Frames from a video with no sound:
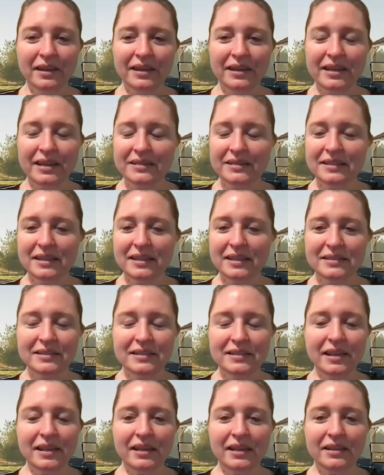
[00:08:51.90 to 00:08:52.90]
I guess that's
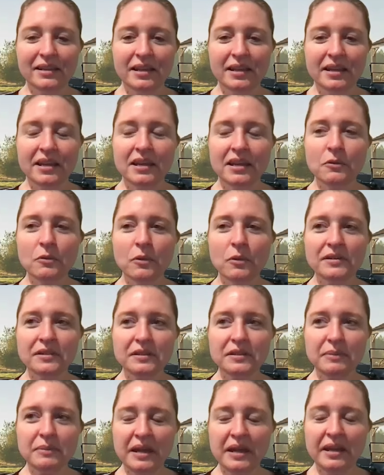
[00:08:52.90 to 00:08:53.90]
it. That he
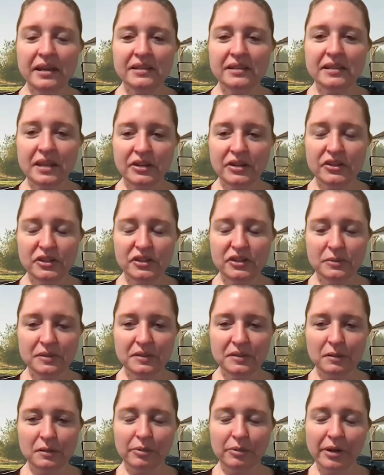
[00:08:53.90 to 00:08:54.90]
wasn't paying attention to
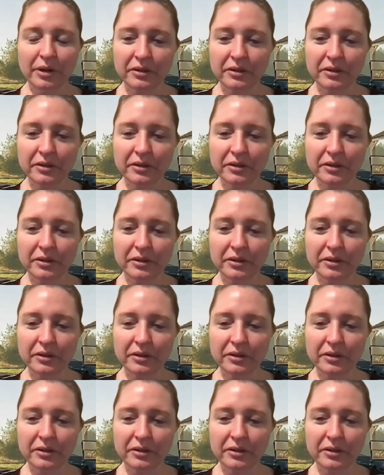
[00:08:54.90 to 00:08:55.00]
his little